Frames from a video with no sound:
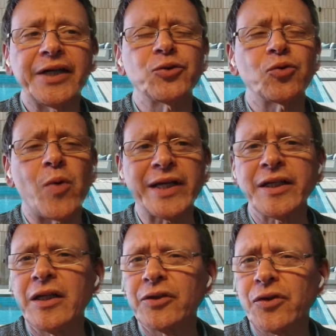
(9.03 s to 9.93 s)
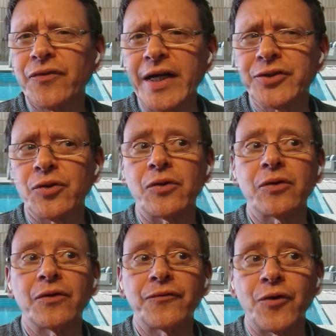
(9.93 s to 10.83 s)
I do quite a lot of ISO
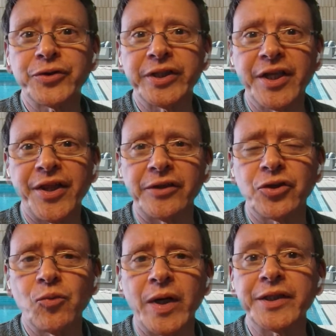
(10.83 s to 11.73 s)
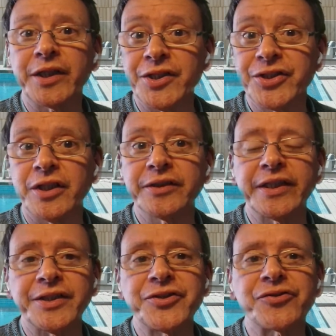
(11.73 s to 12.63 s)
14001
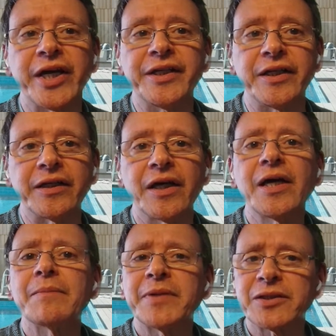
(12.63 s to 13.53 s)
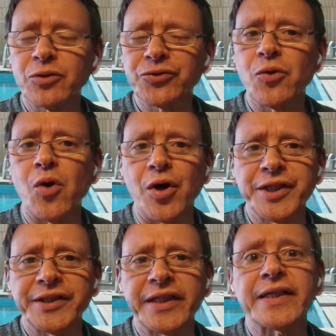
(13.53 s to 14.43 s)
consulting and training, but also
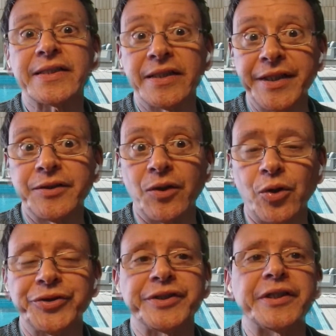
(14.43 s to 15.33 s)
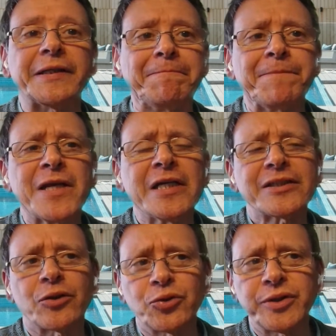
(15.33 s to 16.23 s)
auditing as lead auditor.
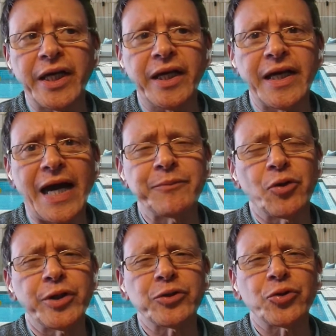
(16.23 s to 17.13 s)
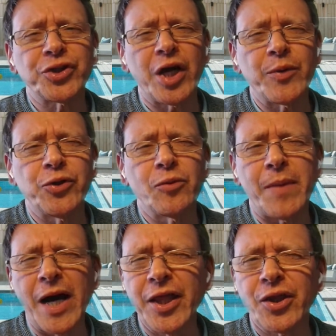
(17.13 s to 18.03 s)
So today I'm going to share with you
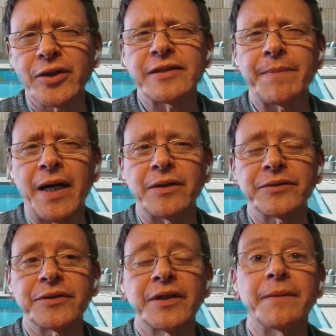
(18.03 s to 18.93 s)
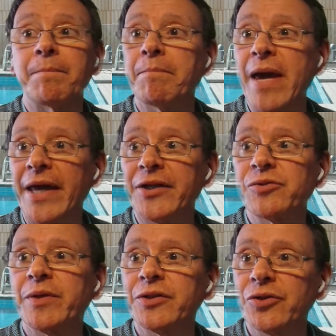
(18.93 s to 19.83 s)
my thoughts about
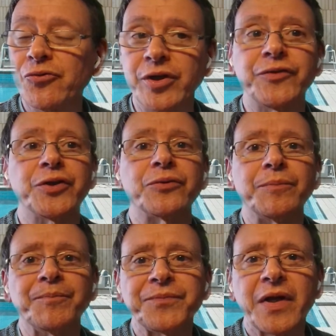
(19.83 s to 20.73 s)
management review.